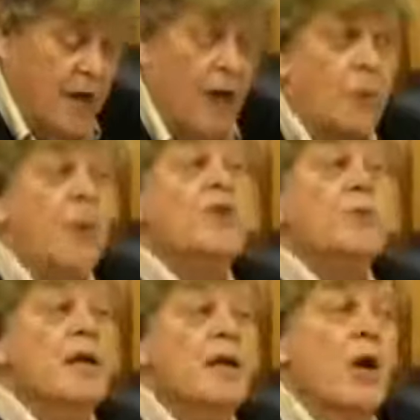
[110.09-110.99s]
I want
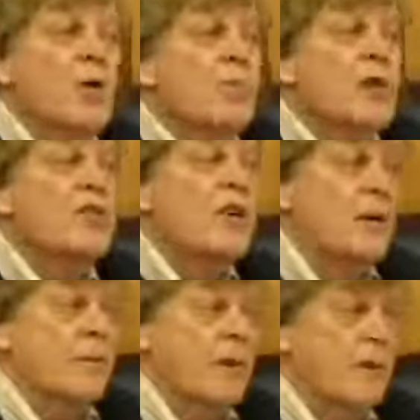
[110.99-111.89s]
to make an opening
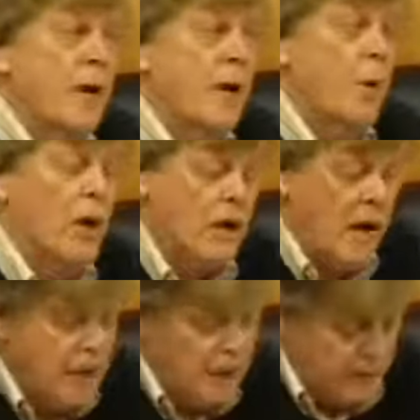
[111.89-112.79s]
statement about where
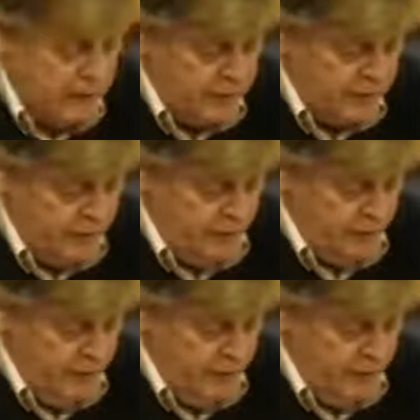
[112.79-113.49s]
I'm coming from.